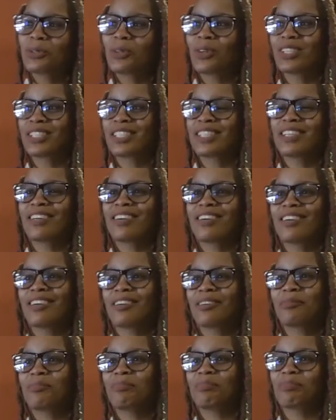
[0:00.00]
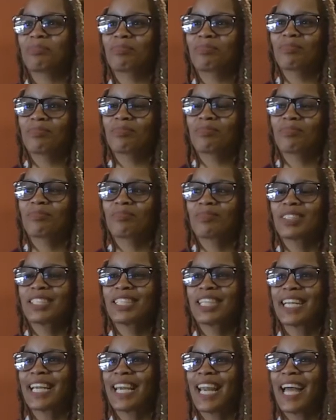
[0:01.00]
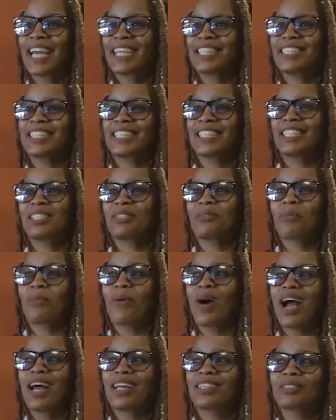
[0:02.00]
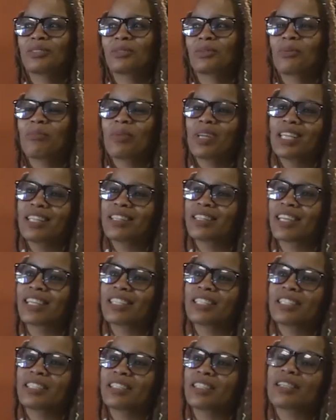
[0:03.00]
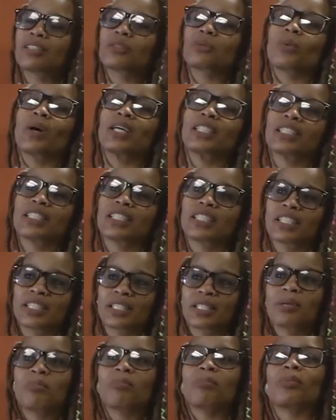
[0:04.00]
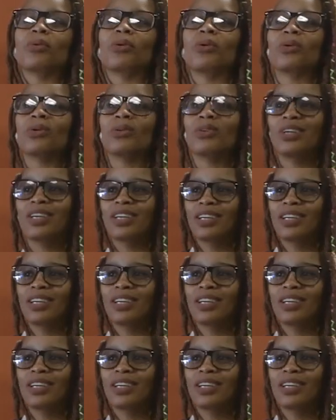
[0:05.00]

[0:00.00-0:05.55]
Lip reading: because the client didn't want so many things. He just wanted simple,